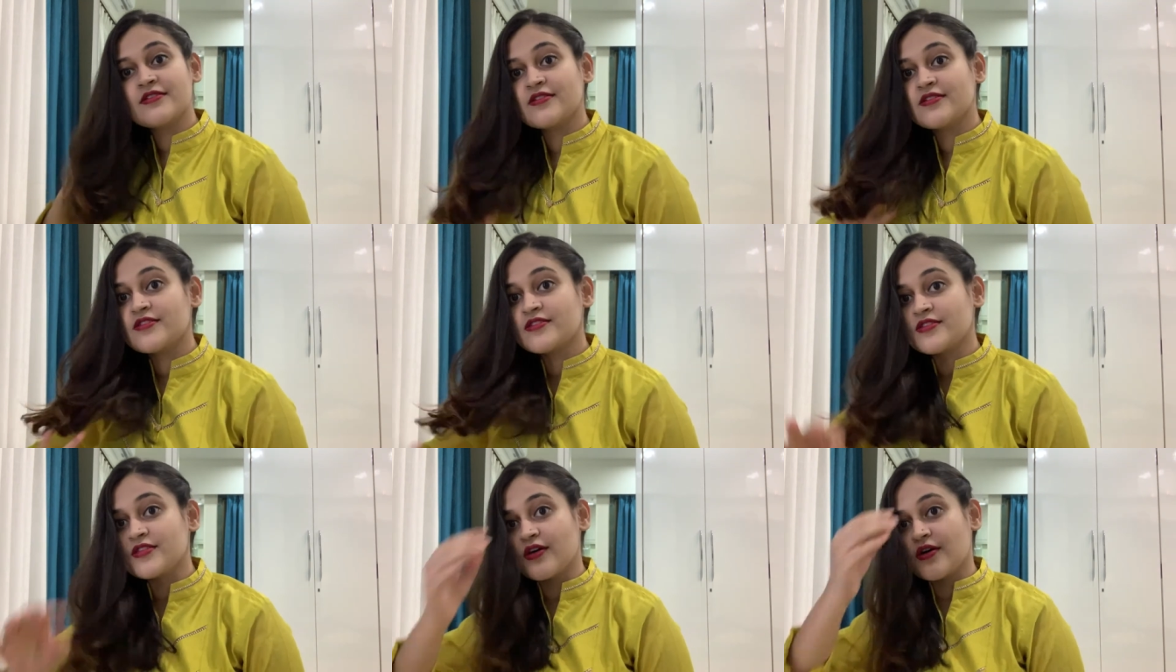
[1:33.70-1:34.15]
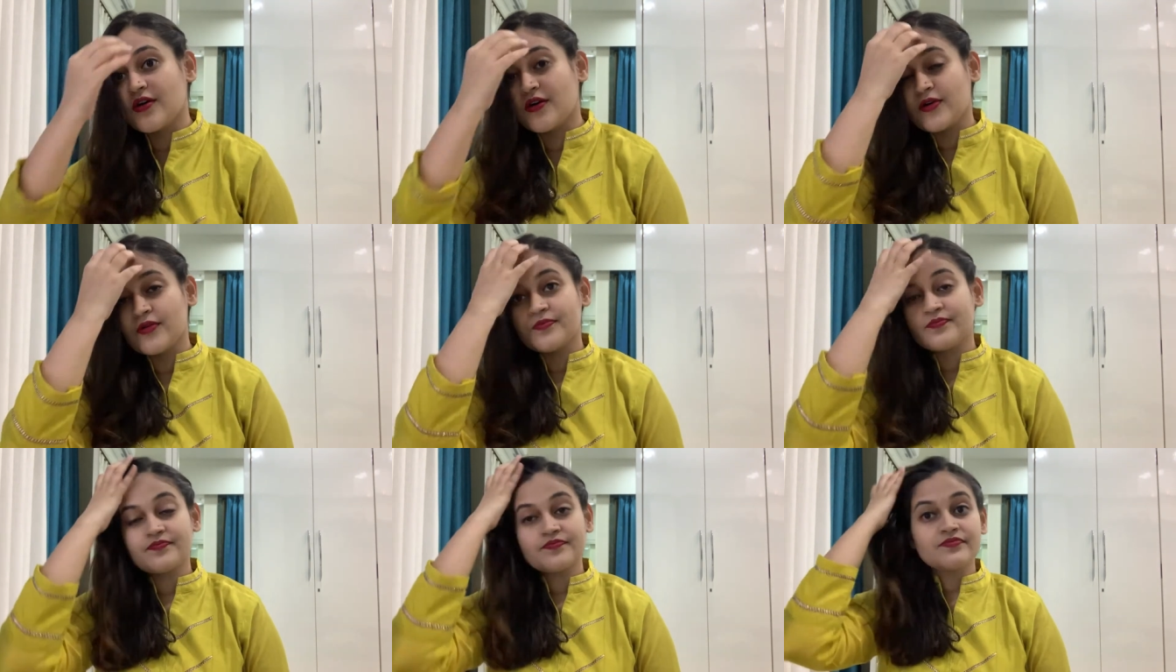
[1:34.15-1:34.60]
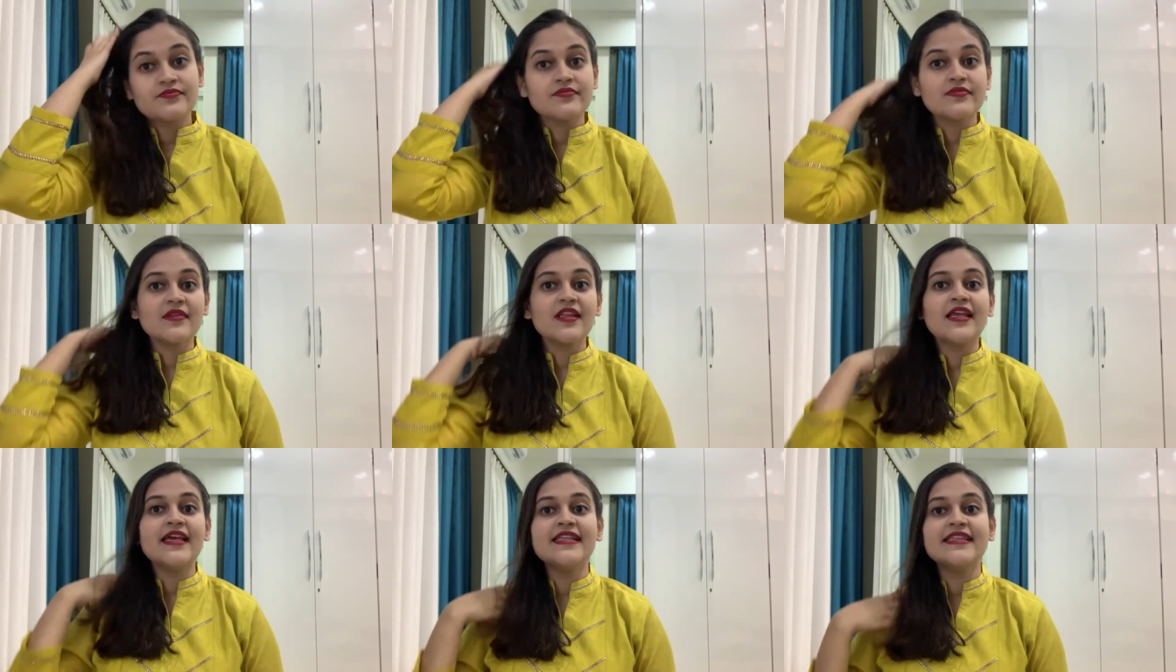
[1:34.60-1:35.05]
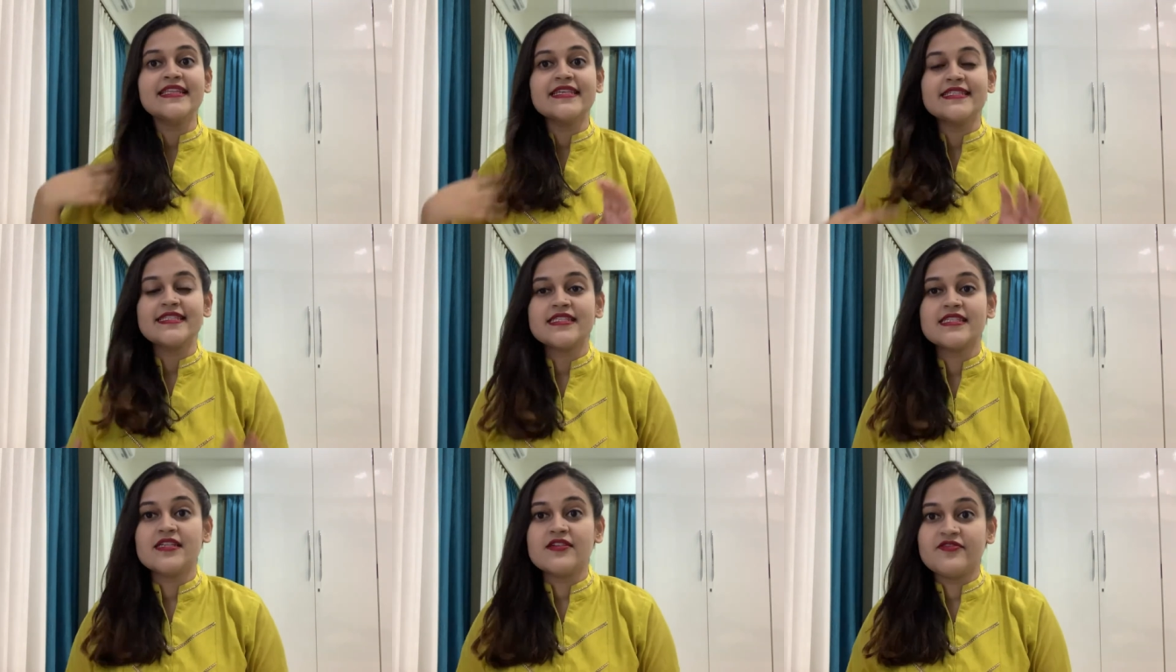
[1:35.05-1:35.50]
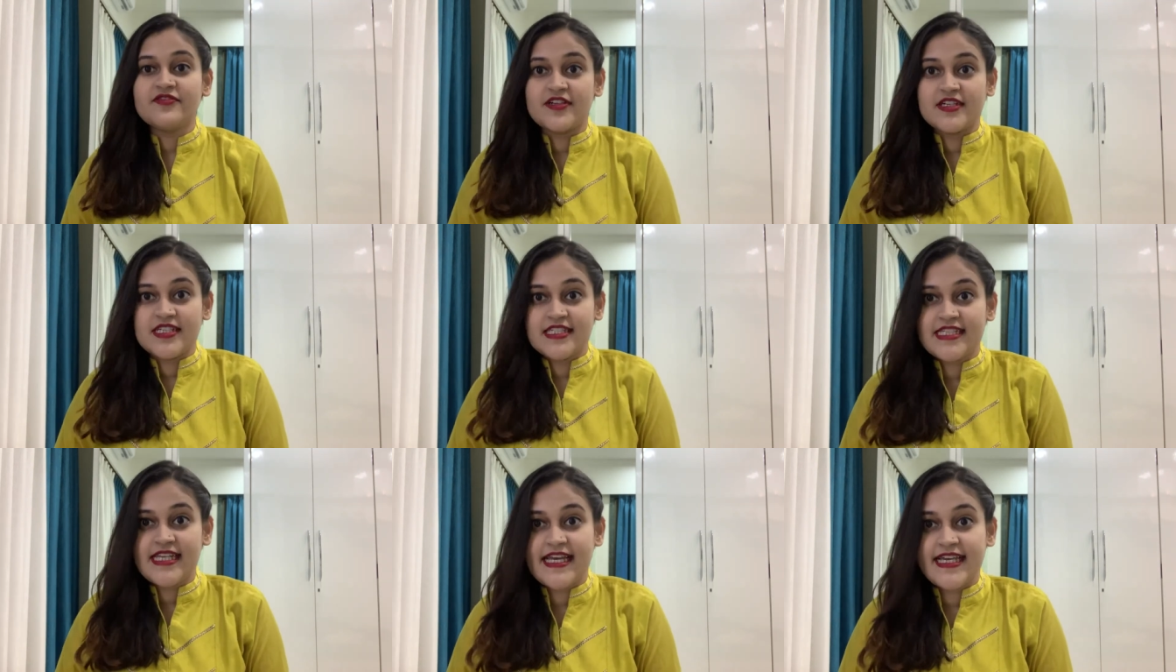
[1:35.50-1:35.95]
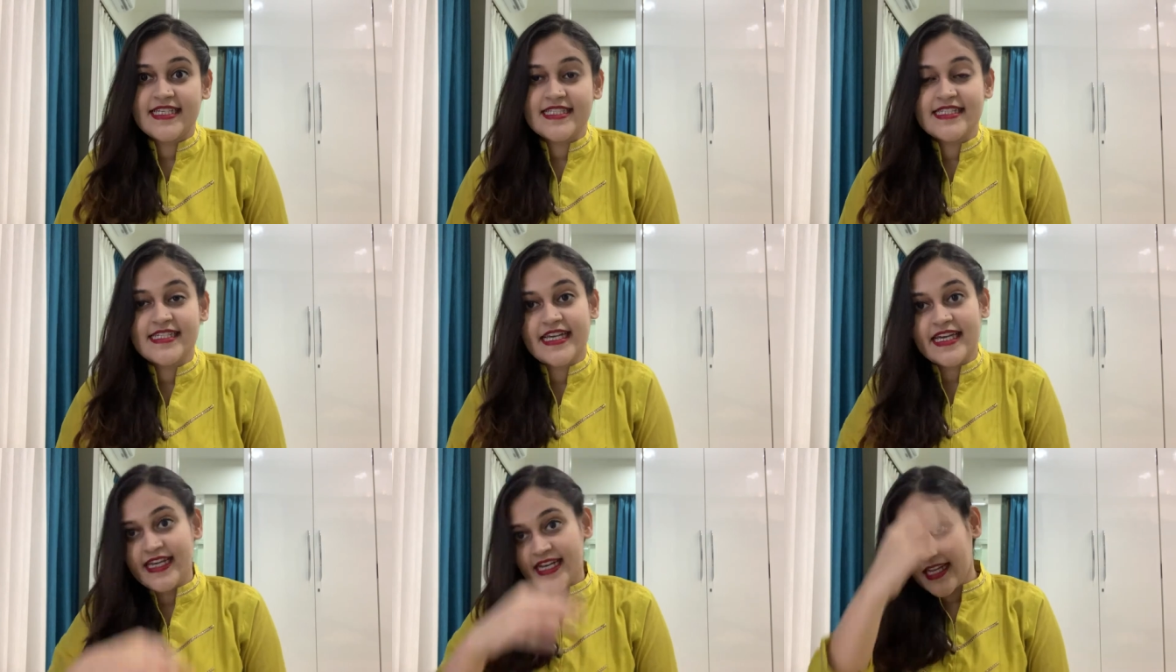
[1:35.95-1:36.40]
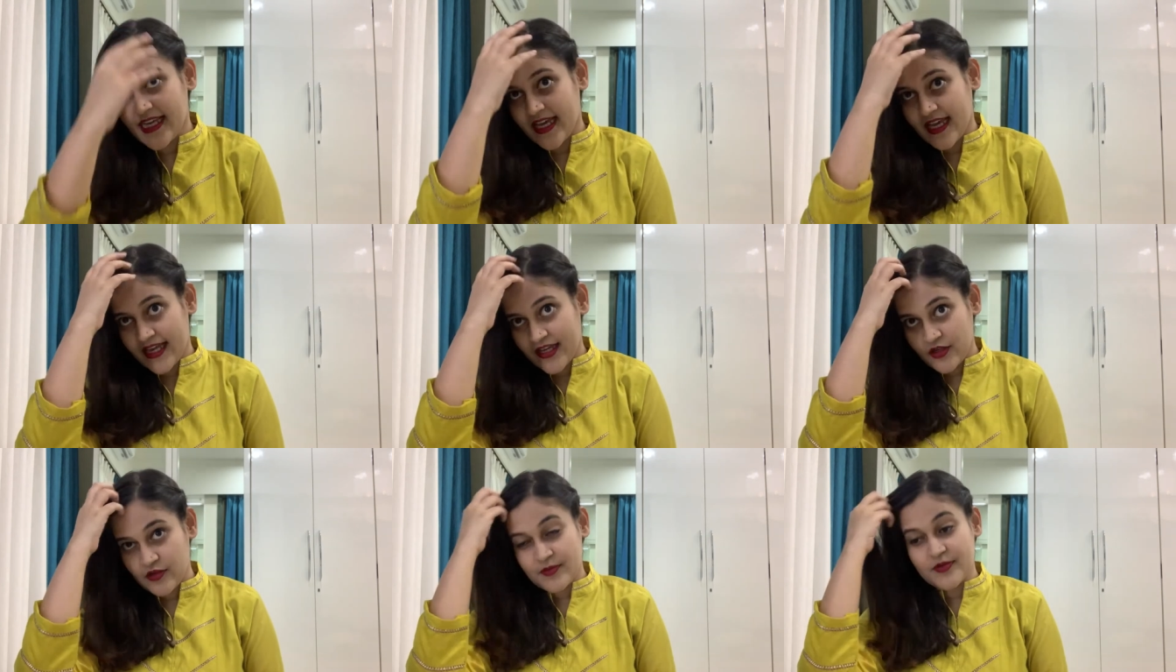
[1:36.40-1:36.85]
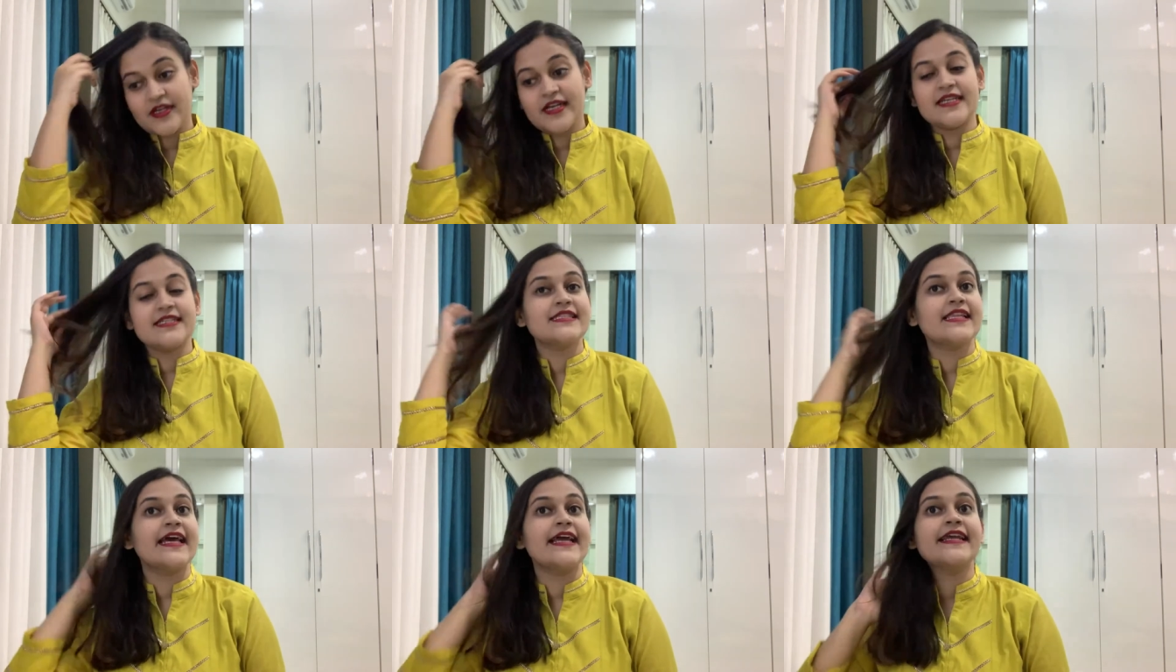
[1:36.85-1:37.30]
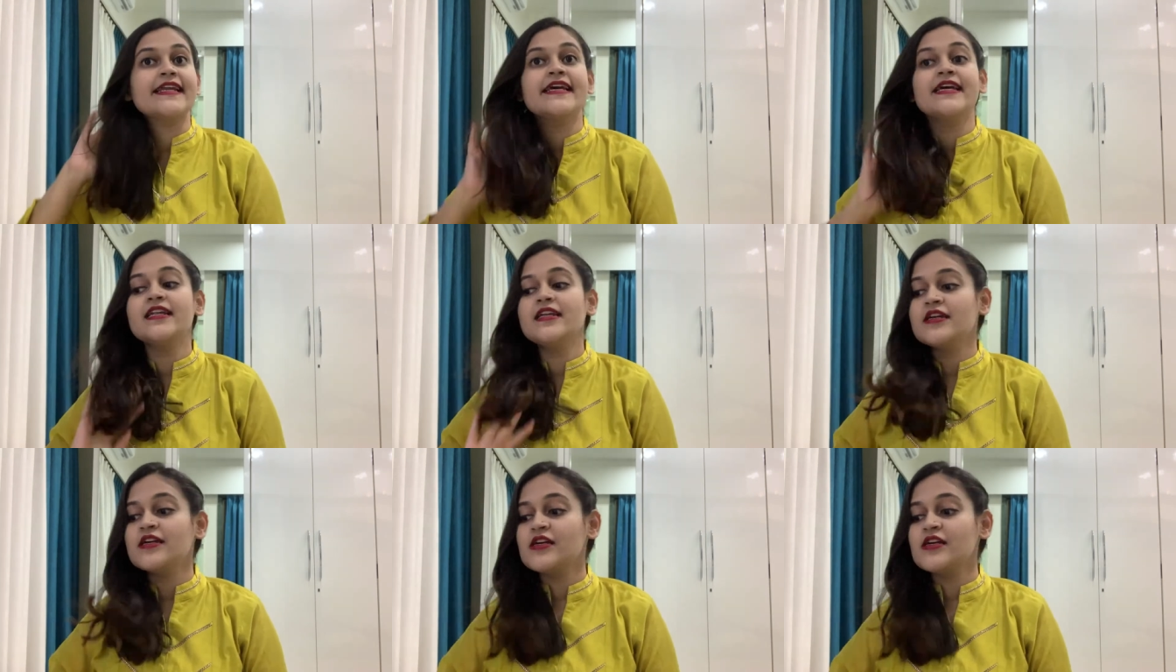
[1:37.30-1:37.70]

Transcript: So this is the first hairstyle. I hope you guys liked it.